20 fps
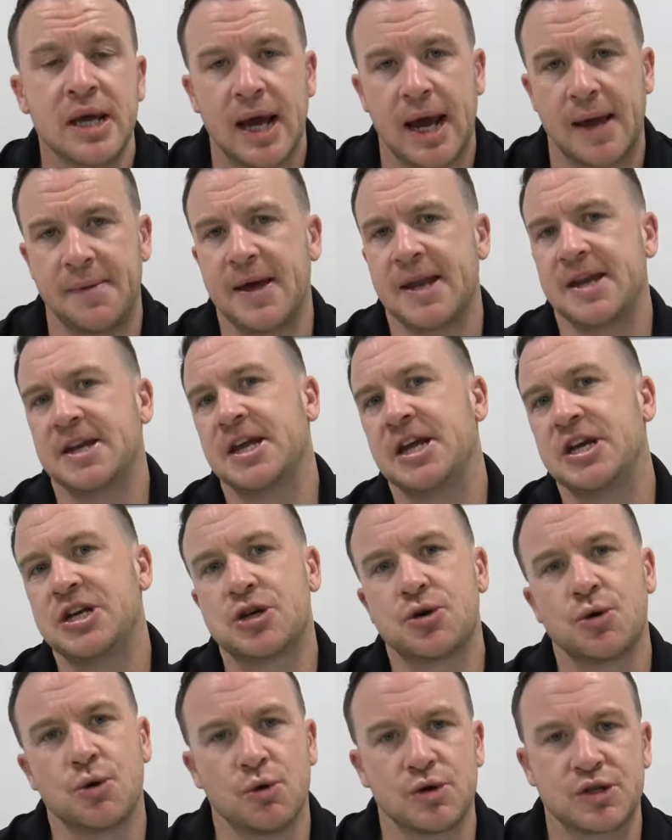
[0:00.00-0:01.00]
And that niche
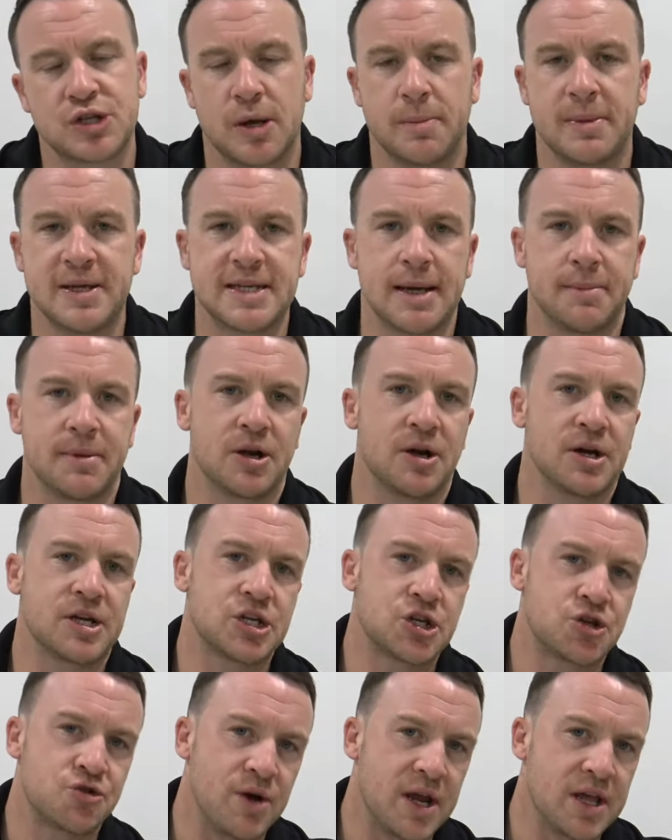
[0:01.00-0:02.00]
could also be something like
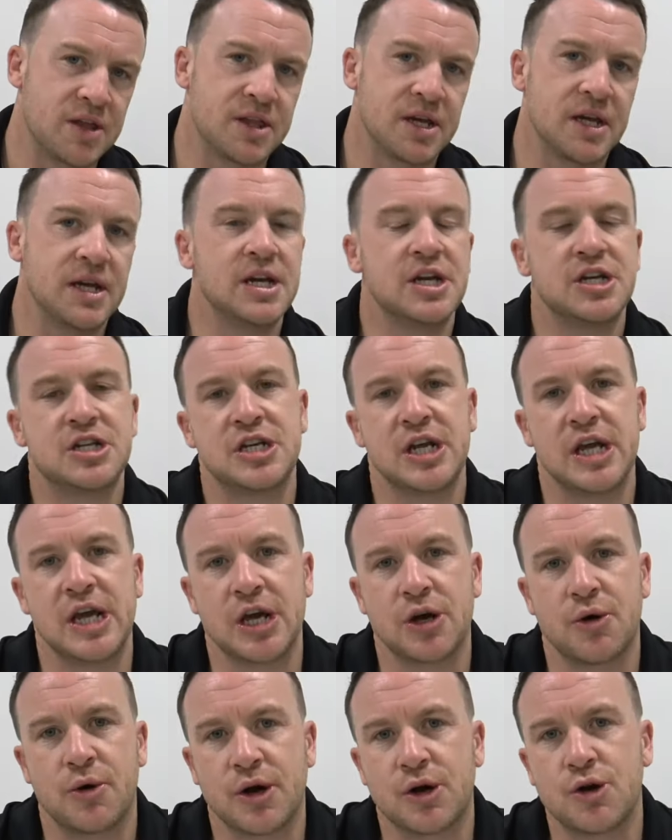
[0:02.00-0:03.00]
strength and
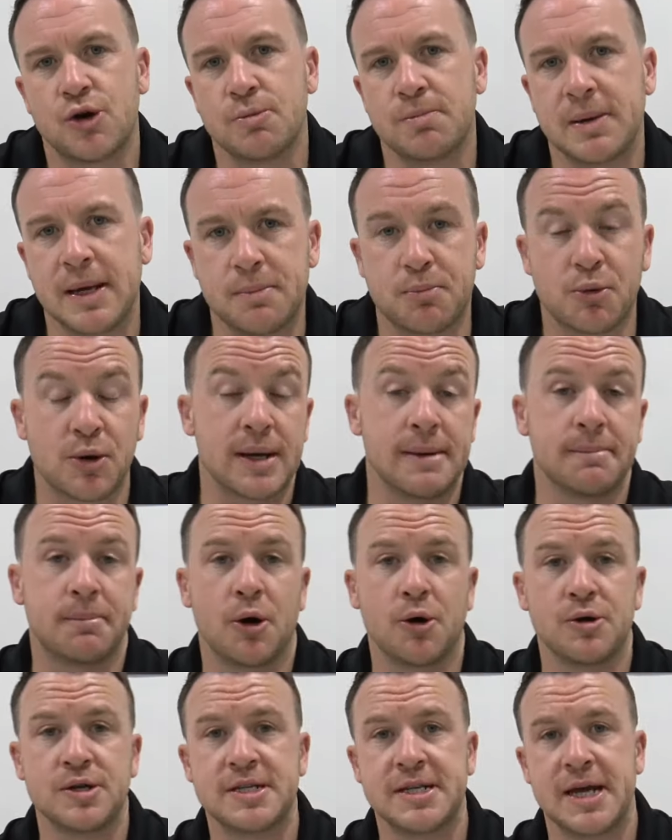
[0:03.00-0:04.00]
conditioning, or it could be pre and
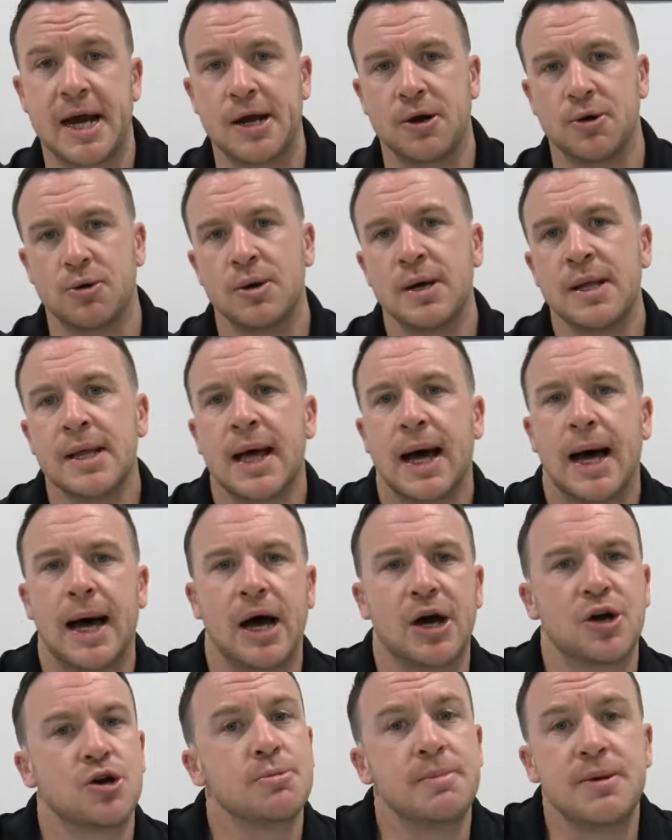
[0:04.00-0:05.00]
postnatal,
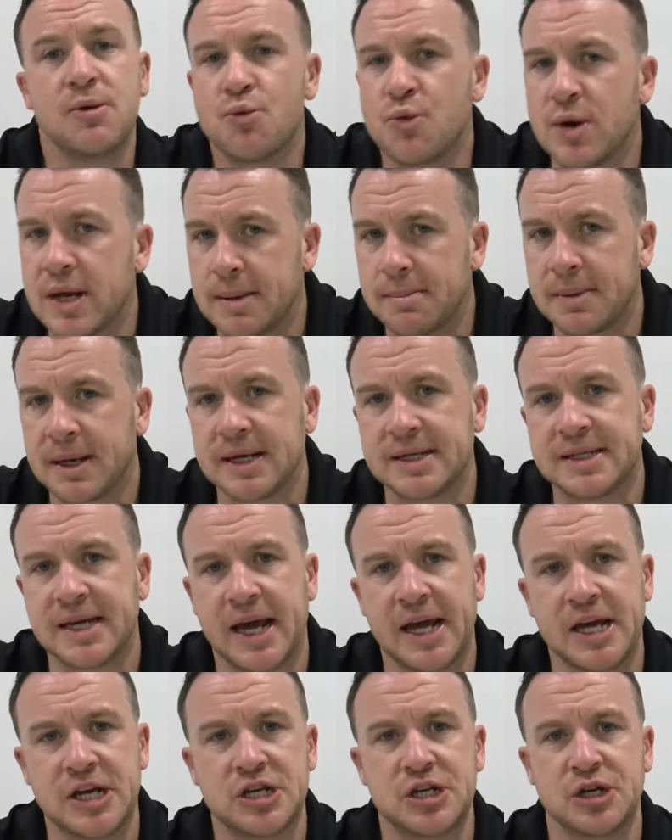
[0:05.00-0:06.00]
it could be
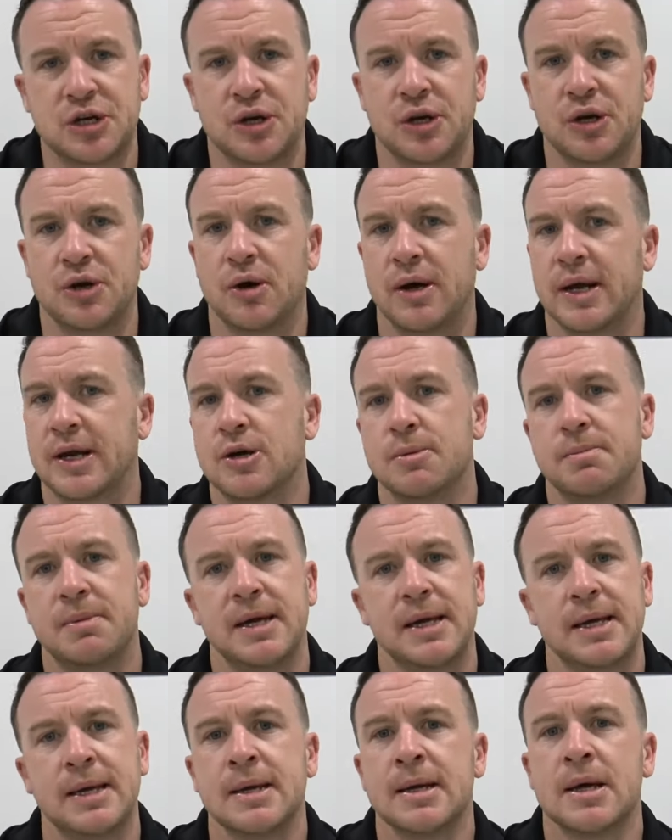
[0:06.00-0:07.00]
rehabilitation, or it could
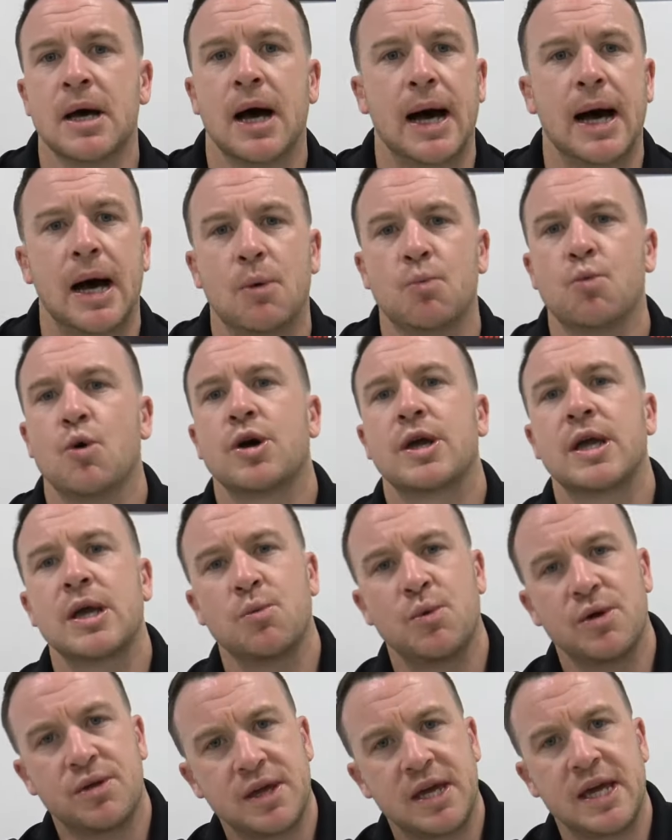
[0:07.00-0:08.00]
be
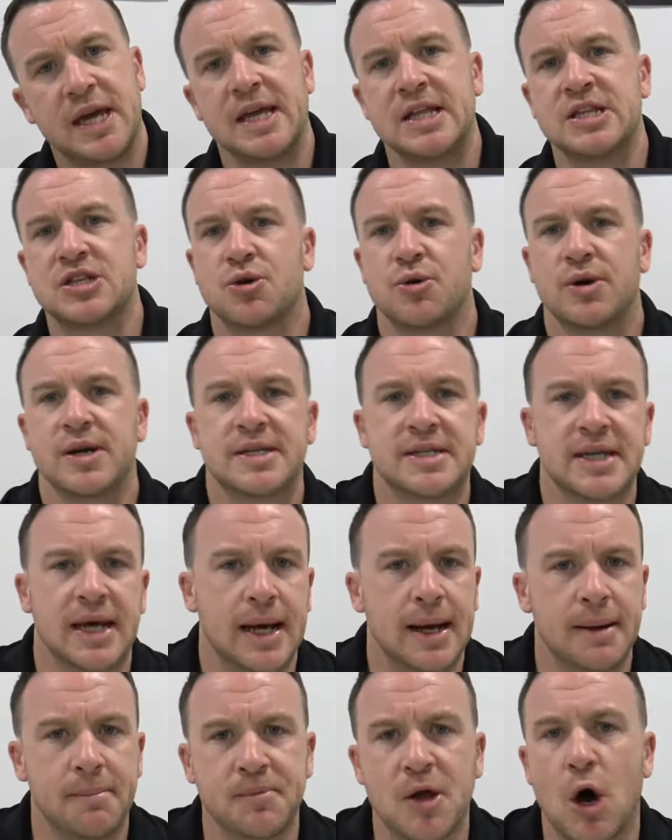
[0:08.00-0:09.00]
working with kids or at
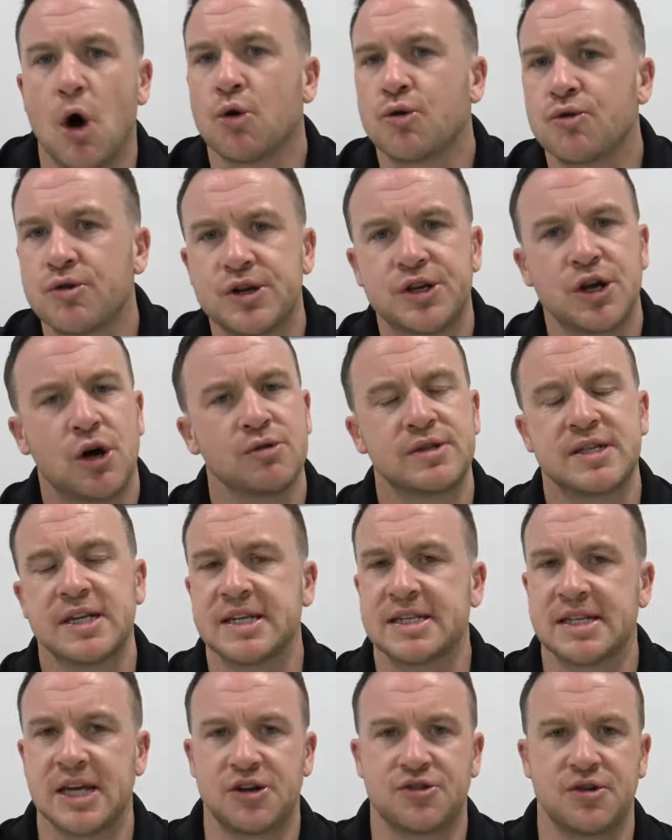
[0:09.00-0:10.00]
older adults,
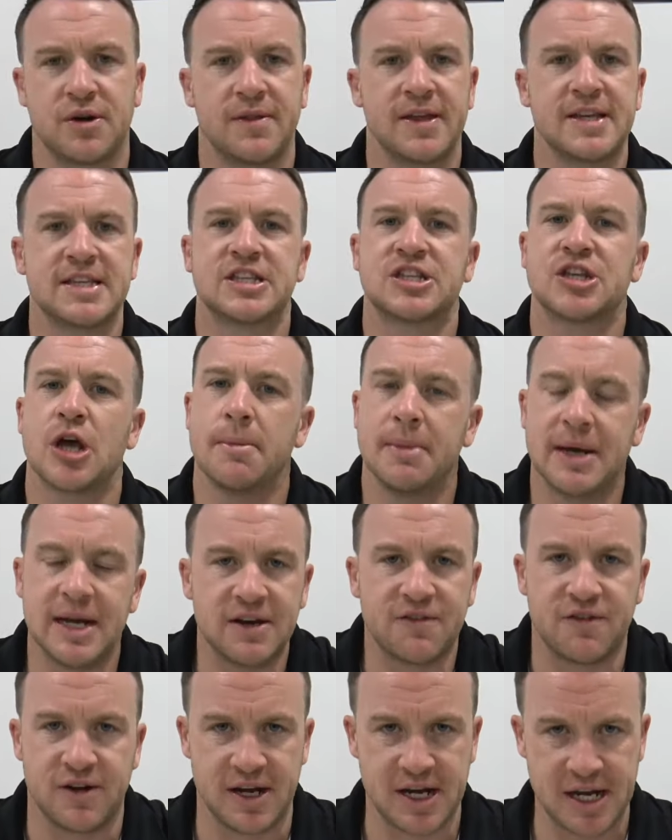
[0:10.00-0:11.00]
etc. There's so many
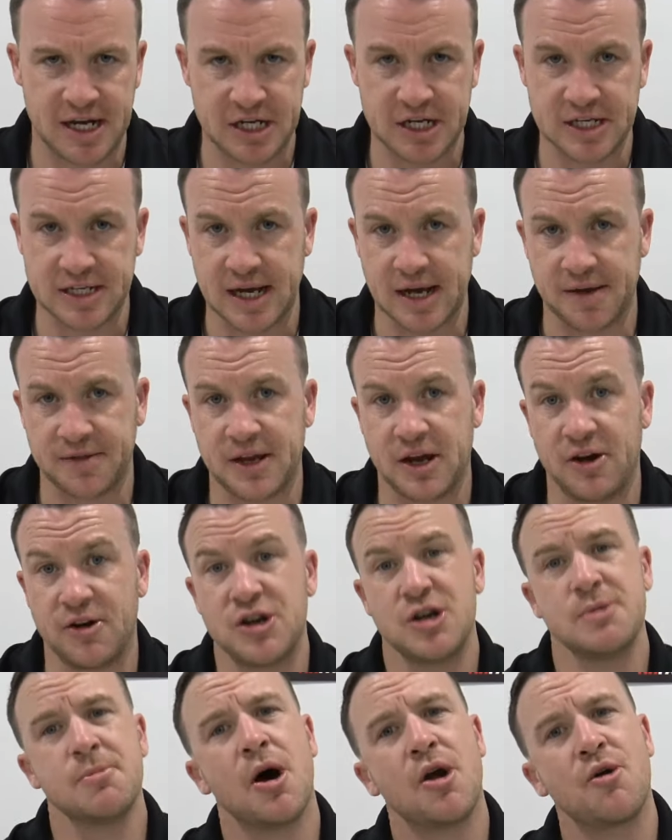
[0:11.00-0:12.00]
different niches out there.
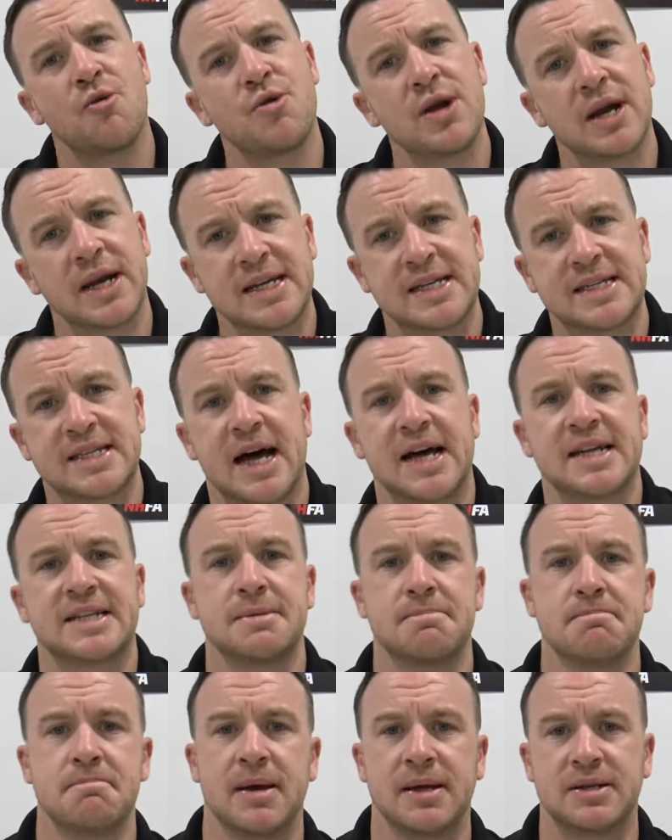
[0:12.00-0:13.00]
And you might really start
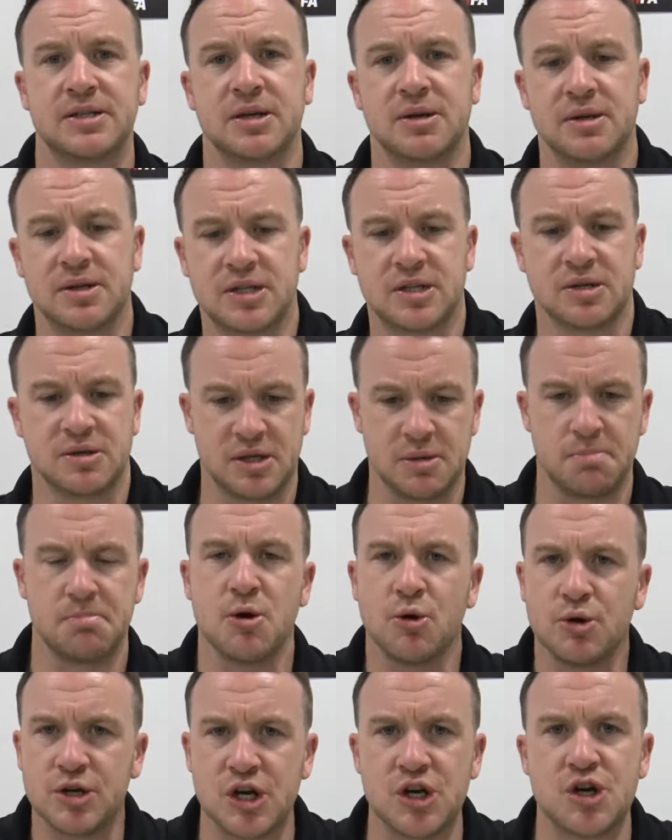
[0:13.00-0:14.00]
to
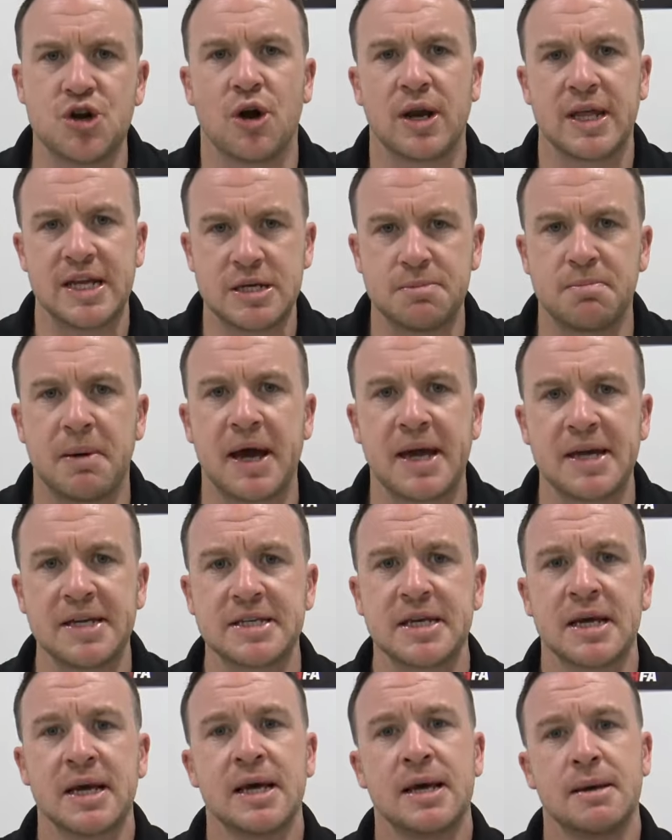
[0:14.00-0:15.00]
build your knowledge
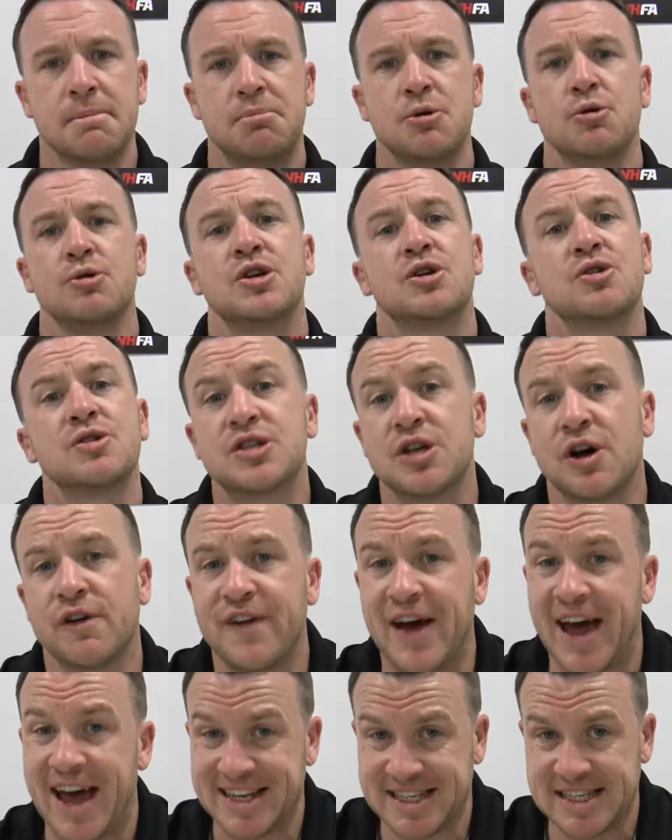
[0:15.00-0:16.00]
base, build
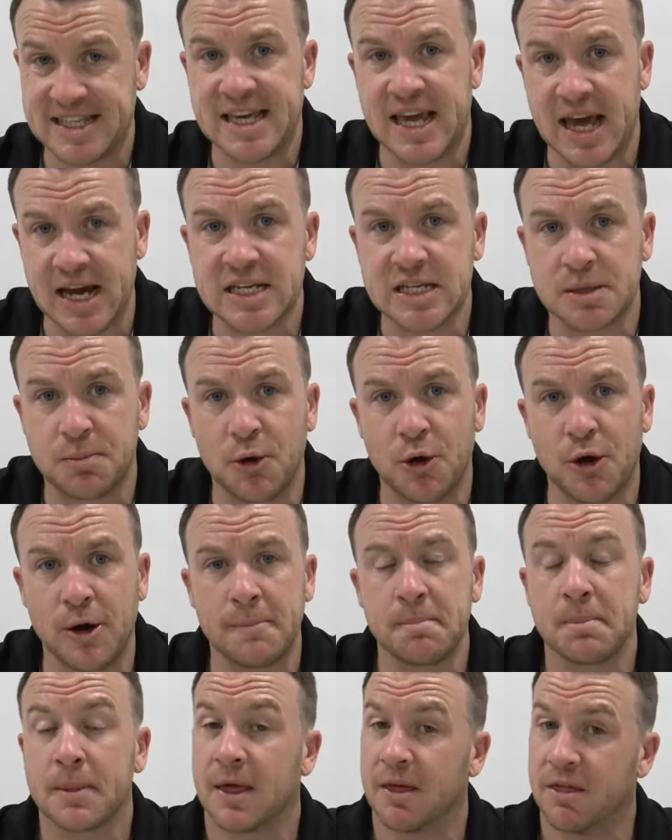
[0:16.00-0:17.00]
yourself as the expert.